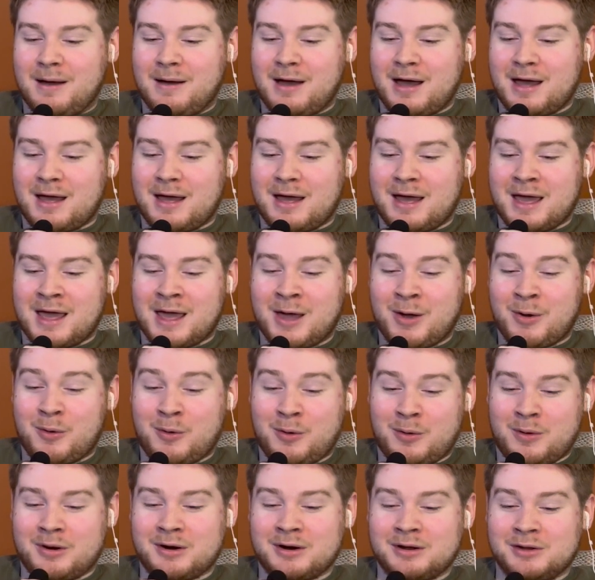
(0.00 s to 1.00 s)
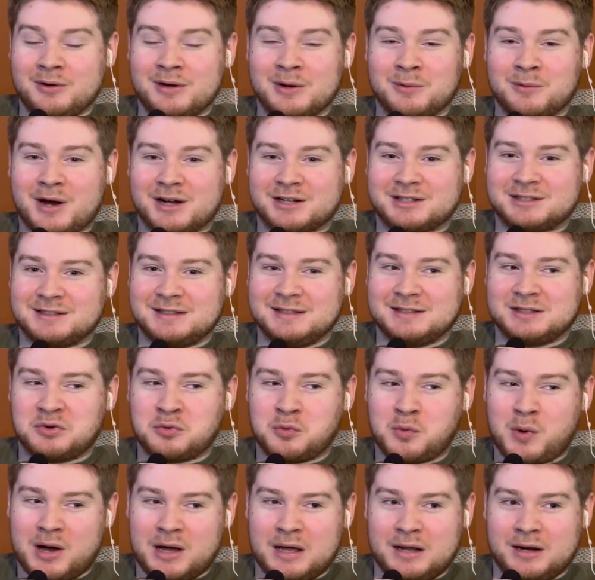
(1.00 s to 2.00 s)
or you can watch season
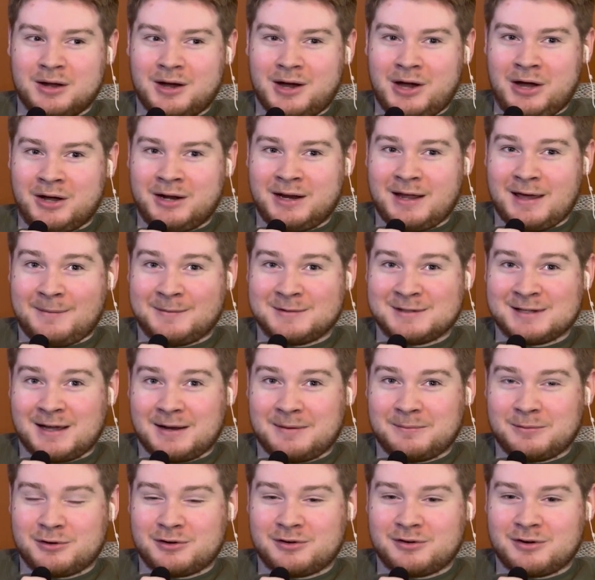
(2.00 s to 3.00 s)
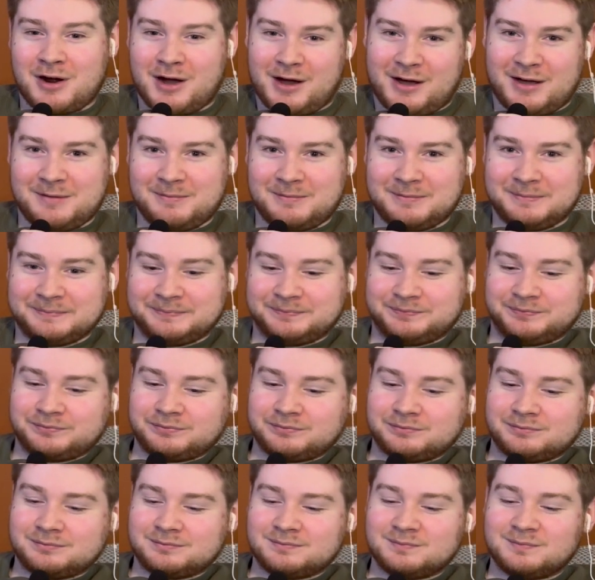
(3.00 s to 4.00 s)
1 on Amazon Prime
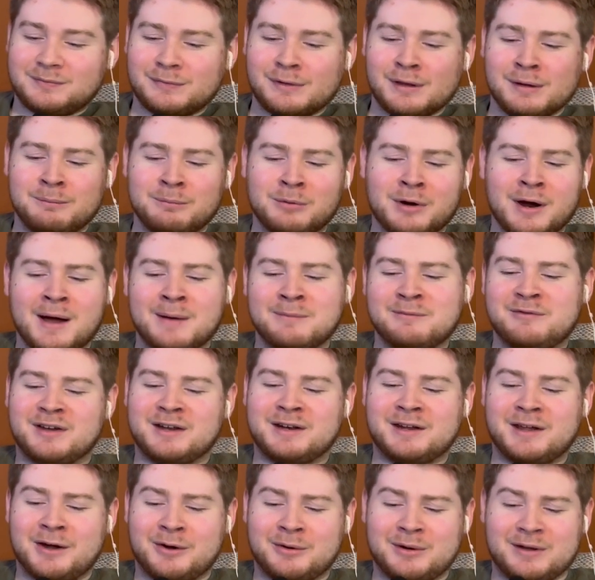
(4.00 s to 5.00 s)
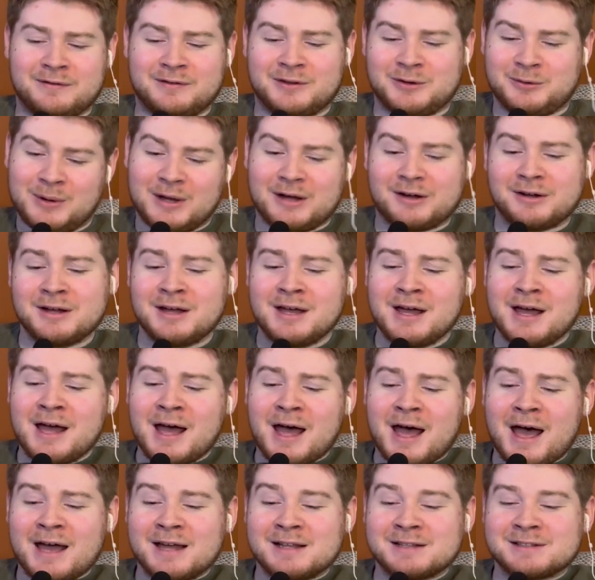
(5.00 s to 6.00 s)
Video, if you will.
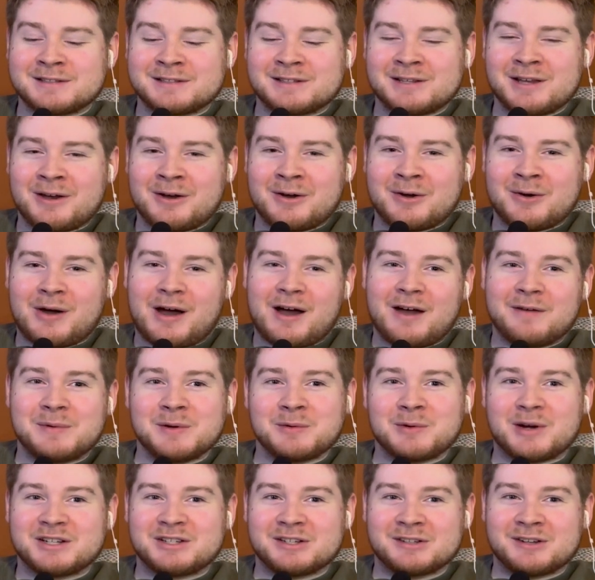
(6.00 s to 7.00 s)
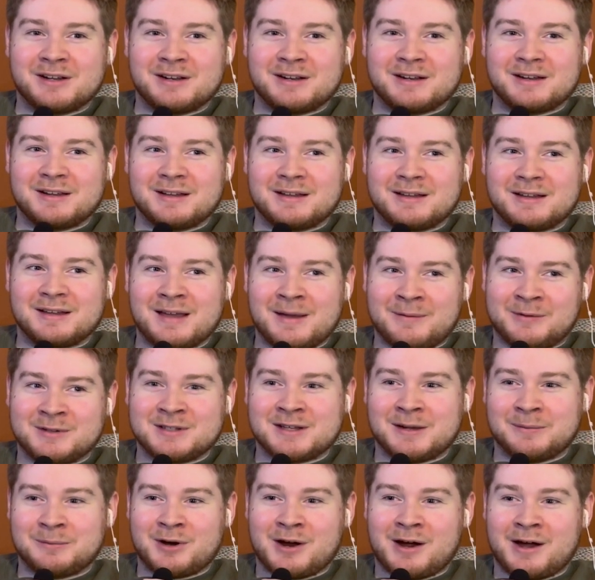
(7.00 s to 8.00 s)
And so I've been watching on Amazon
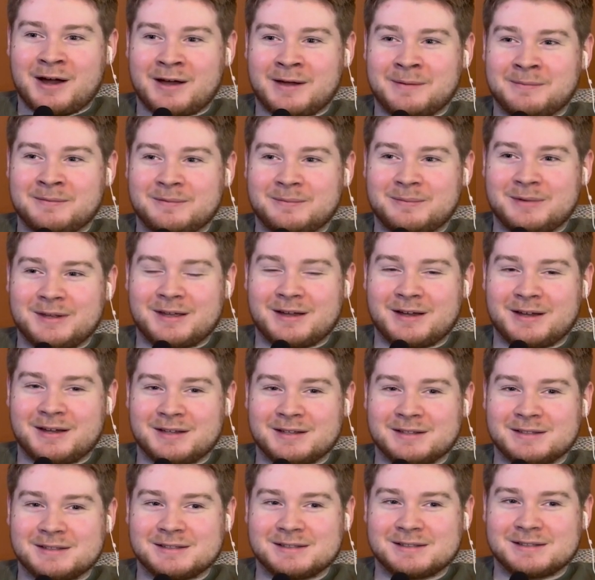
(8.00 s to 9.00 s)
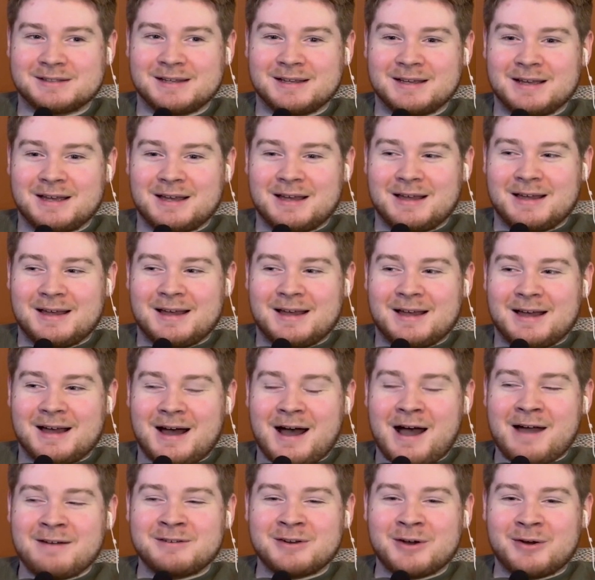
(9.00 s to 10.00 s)
Prime because
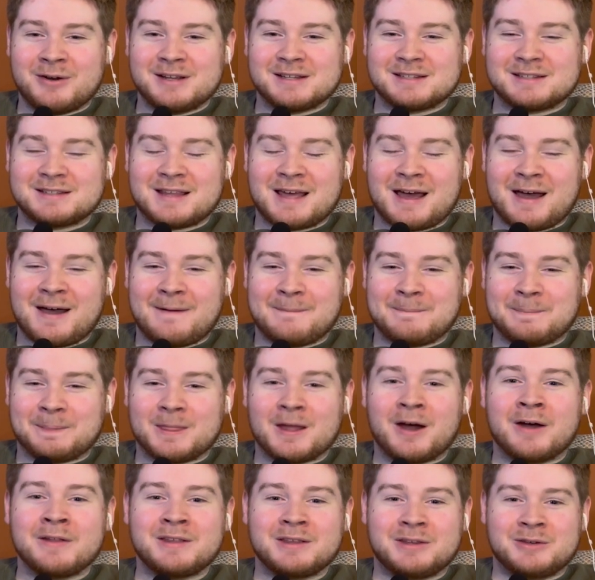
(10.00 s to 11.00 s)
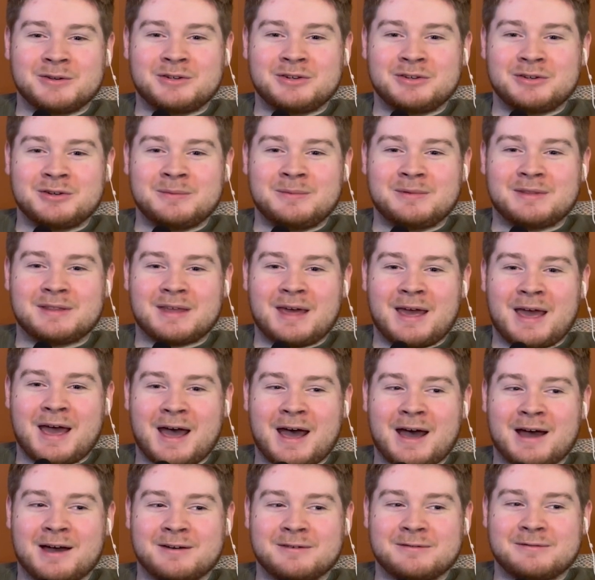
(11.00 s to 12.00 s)
I've noticed that on the YouTube, they
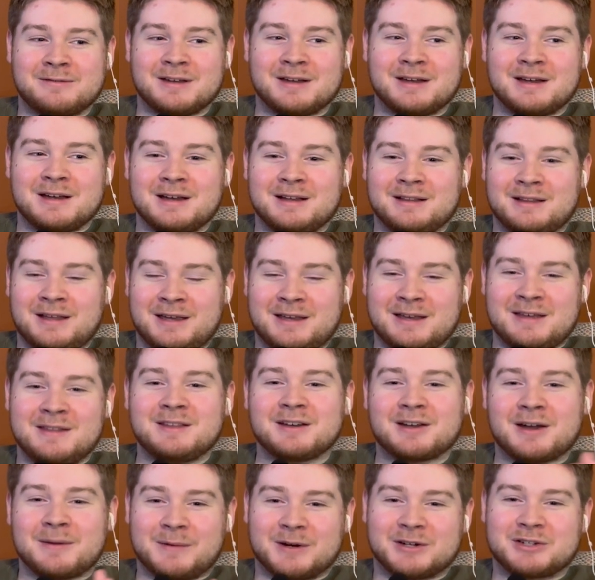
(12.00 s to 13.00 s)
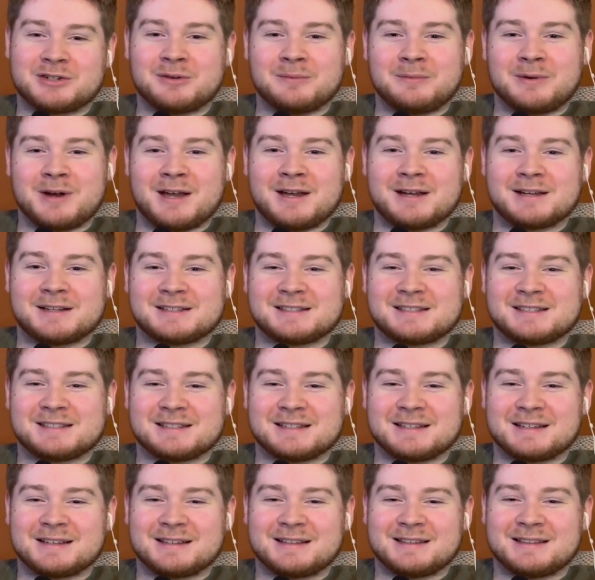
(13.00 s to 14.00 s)
have, like, in the commercial breaks,
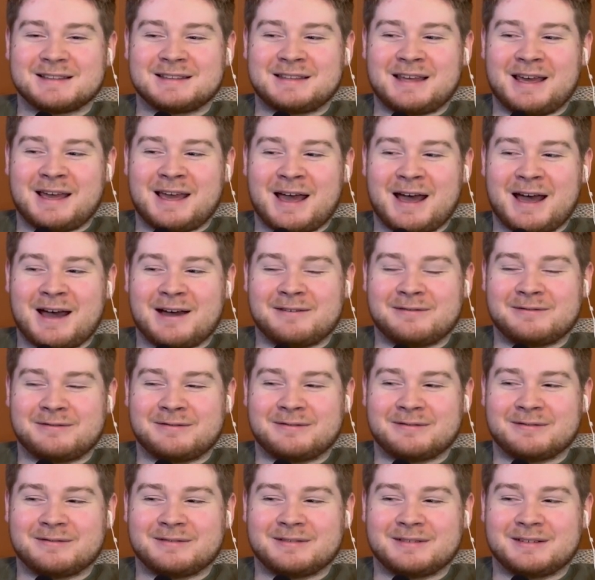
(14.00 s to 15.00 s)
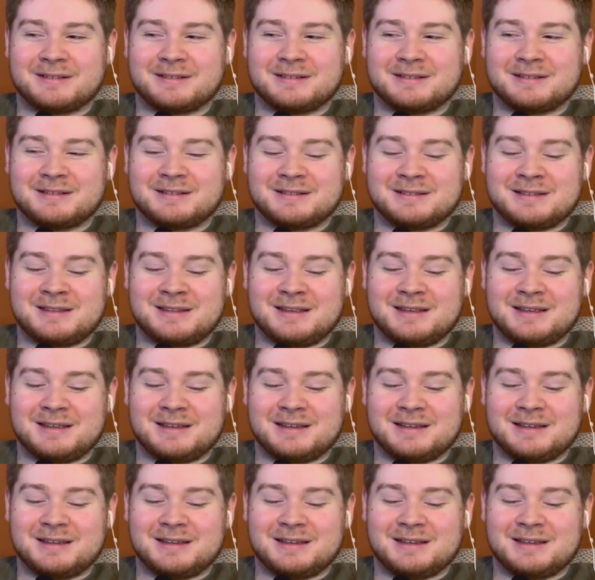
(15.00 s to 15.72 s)
they have the